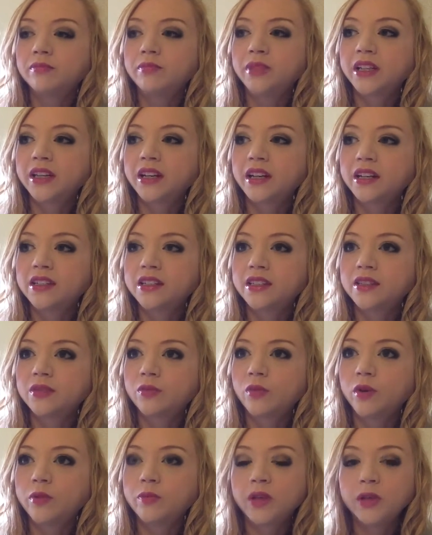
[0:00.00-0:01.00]
because
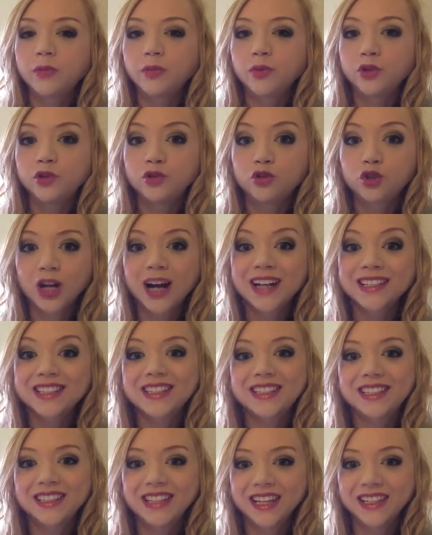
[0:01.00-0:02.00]
when people you
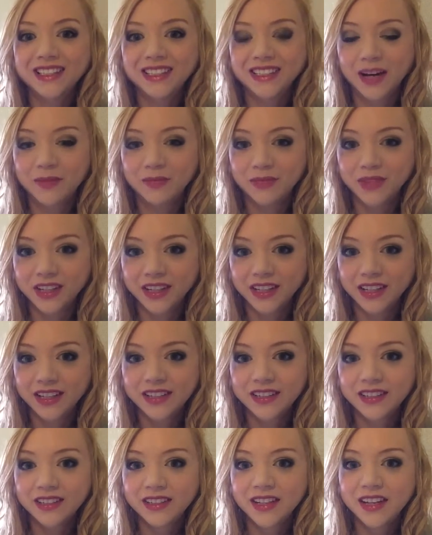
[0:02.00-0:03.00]
trust say something